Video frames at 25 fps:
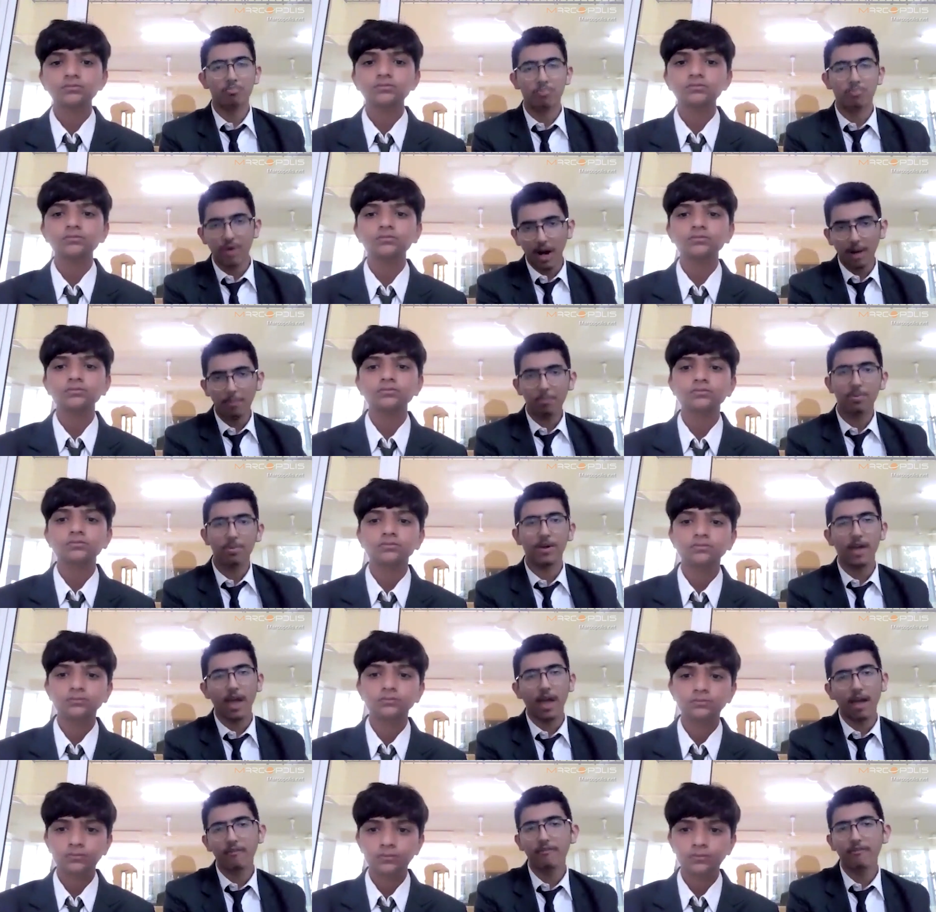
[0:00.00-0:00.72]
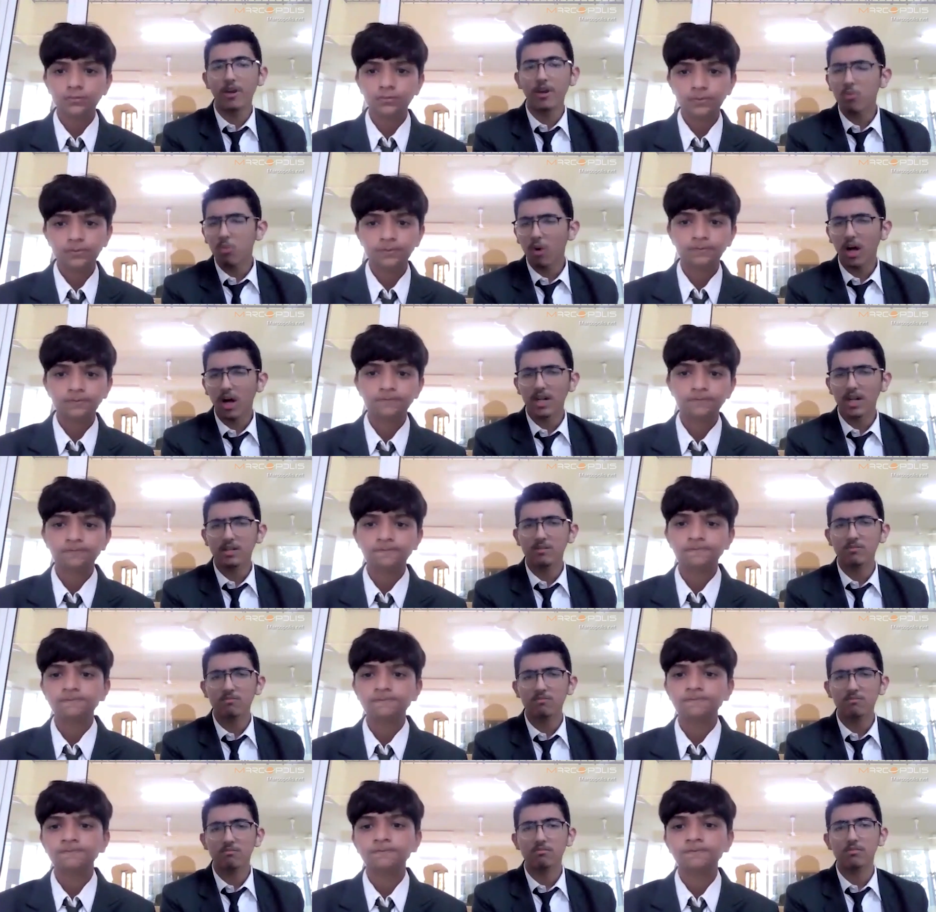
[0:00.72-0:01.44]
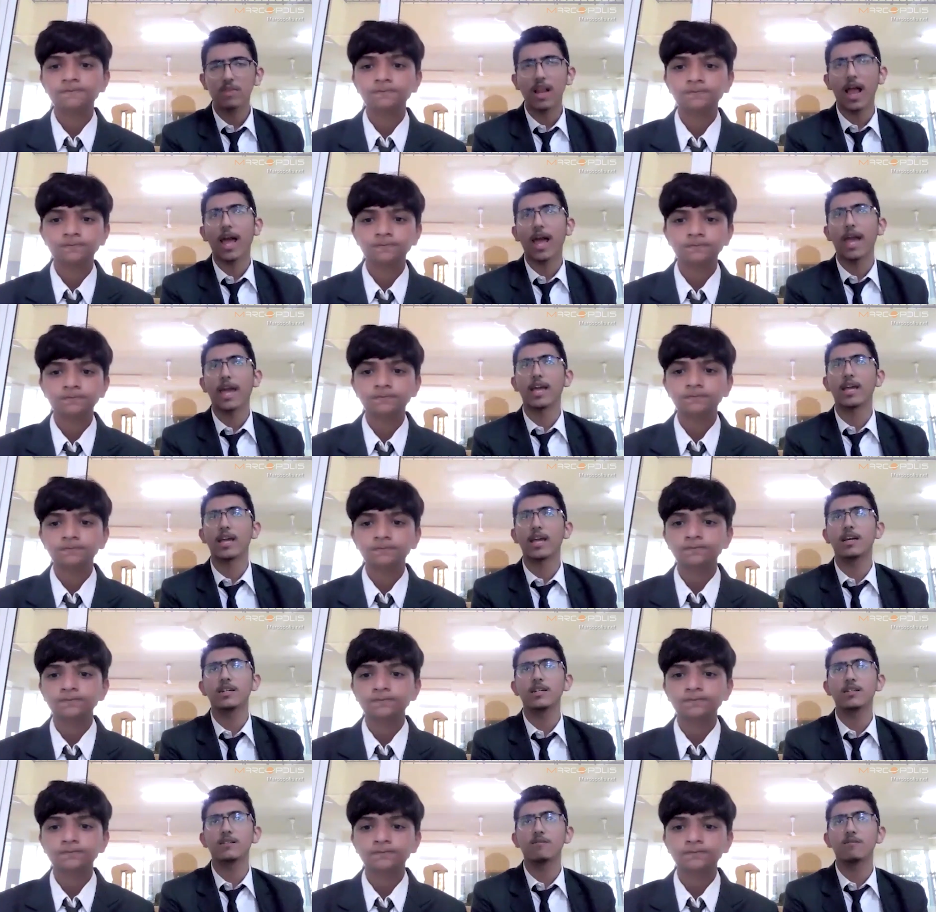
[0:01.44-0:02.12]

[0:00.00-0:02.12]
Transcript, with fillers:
Speaker 1: prep everyone, like